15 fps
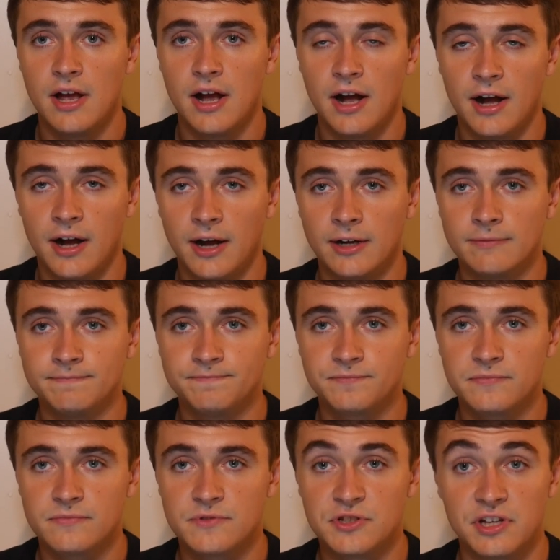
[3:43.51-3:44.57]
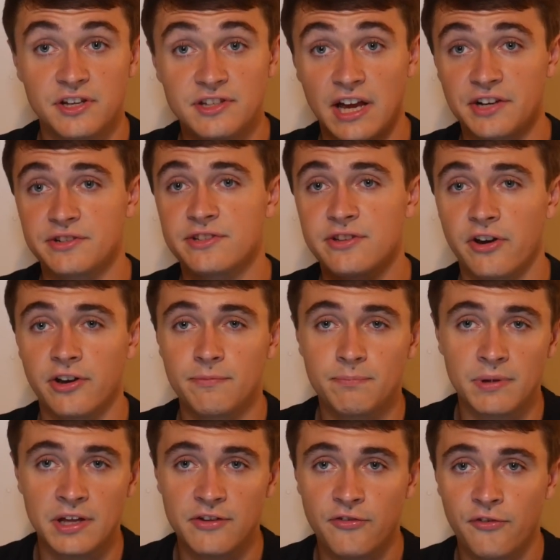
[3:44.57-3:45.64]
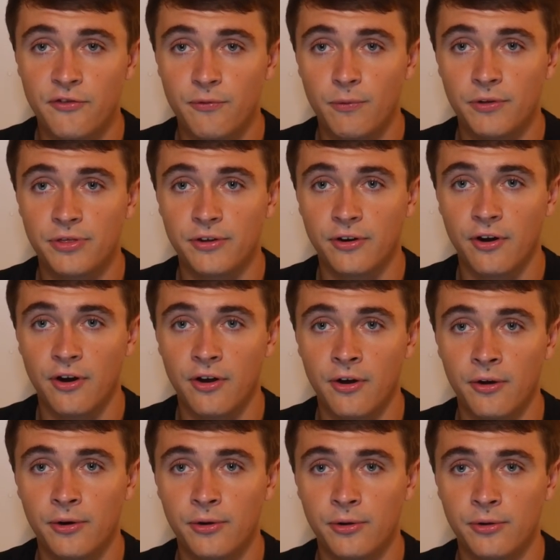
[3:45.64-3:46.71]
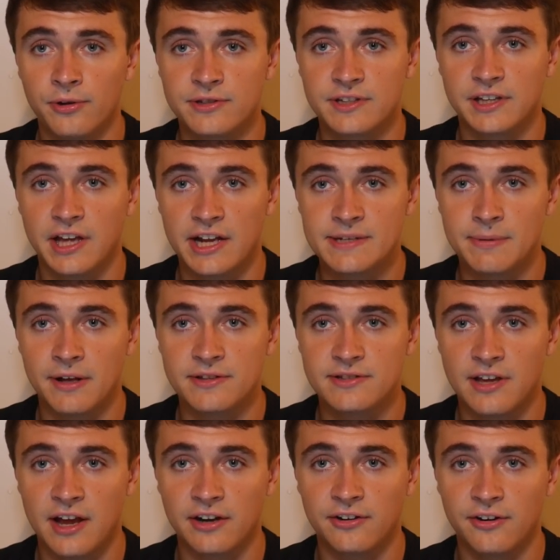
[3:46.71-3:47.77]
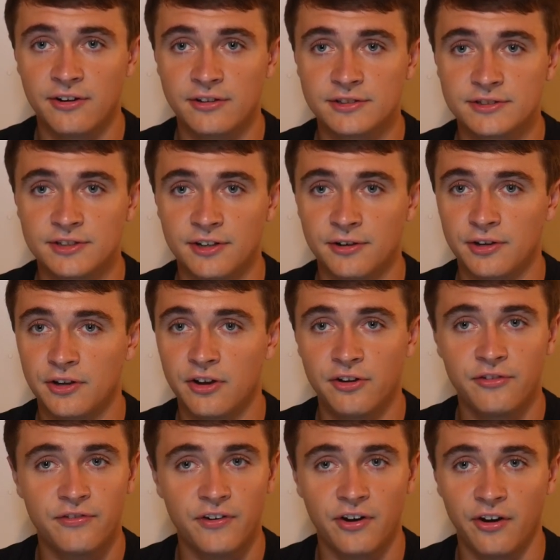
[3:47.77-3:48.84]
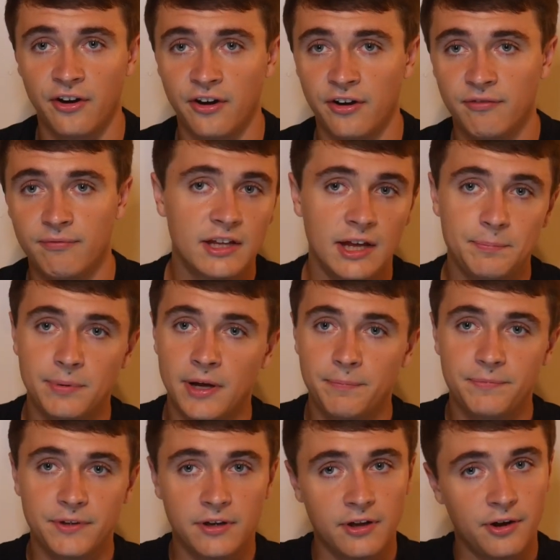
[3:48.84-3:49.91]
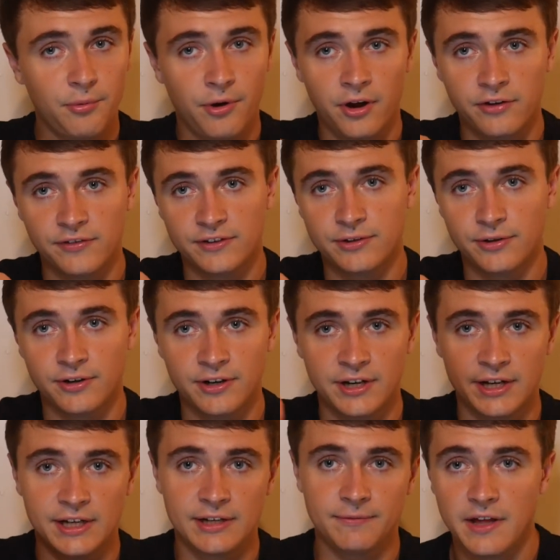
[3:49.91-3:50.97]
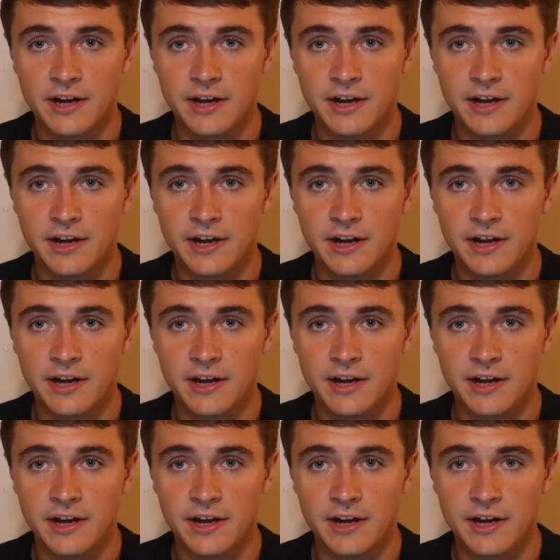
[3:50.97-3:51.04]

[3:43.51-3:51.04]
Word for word: Um, she is actually starting beef with the girl who is the Catch Me Outside girl, so good for her. Keep up the good work, Victoria.